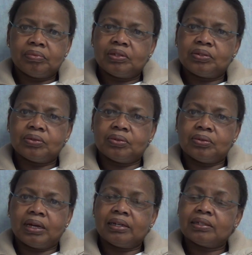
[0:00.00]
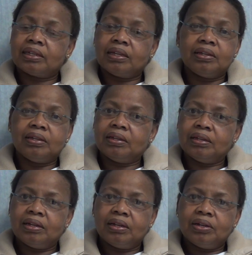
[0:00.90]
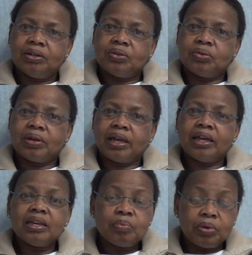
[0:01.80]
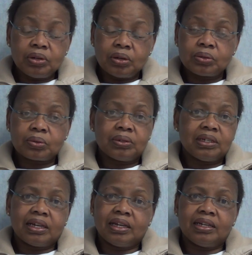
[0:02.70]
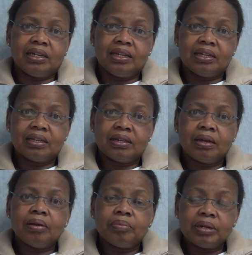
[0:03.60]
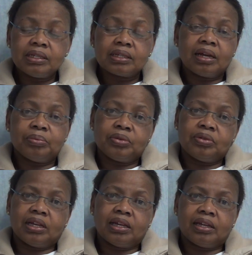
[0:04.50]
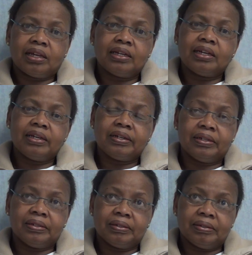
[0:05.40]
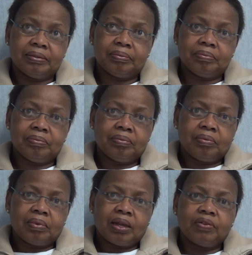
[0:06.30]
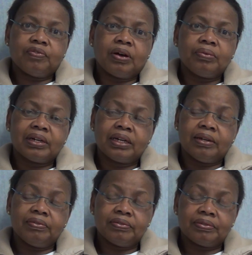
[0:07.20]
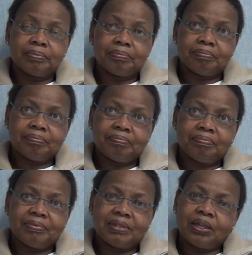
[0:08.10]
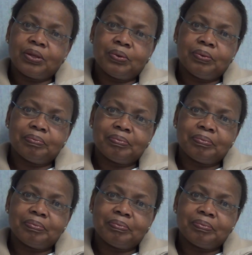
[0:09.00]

So I'll say to anybody who's got a headache, please come to the headache clinic. I found relief. Thank you.